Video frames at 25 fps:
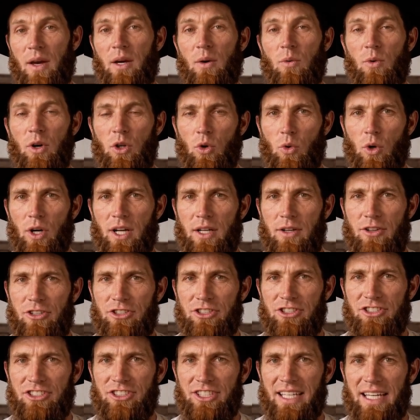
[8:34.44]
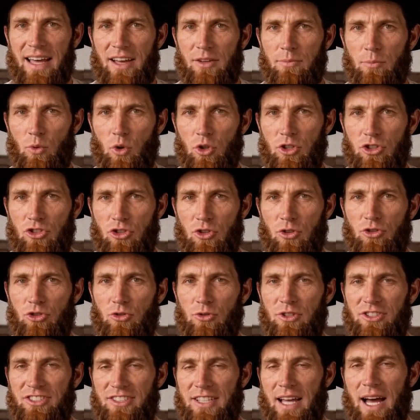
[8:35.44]
requires sustained moisture
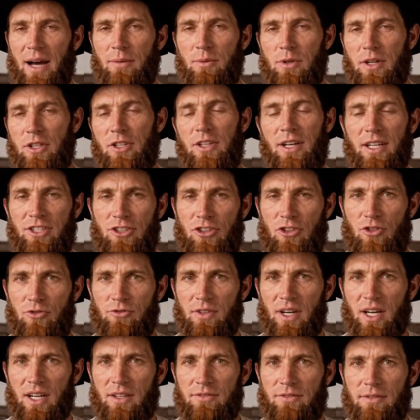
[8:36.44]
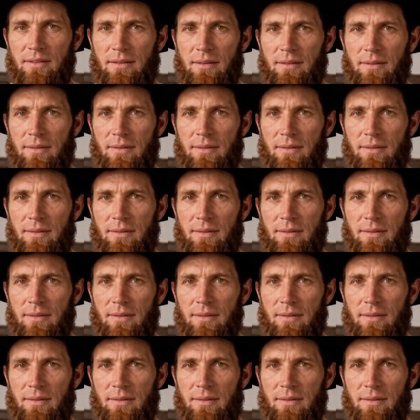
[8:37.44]
to establish and survive.